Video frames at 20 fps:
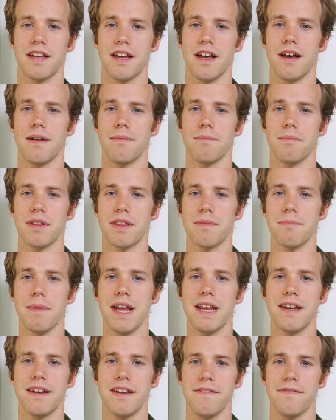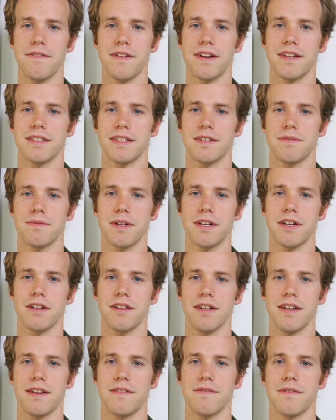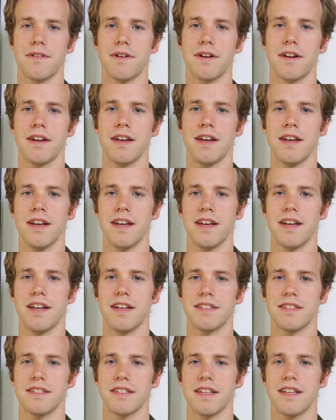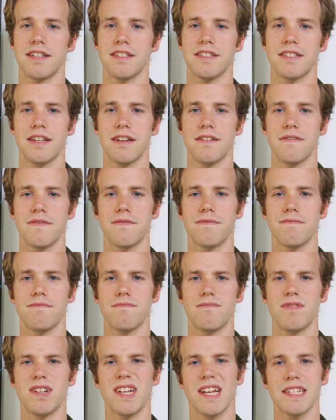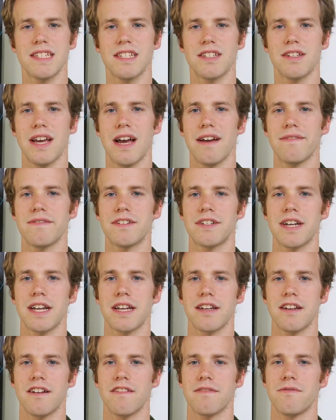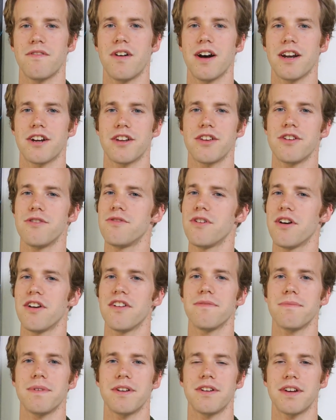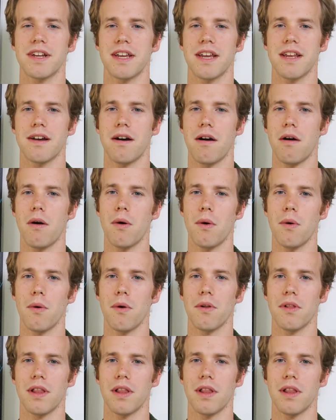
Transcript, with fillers: Um, but the main difference in what you're looking for is instead of realizing you haven't drank enough water, you know you've been drinking a whole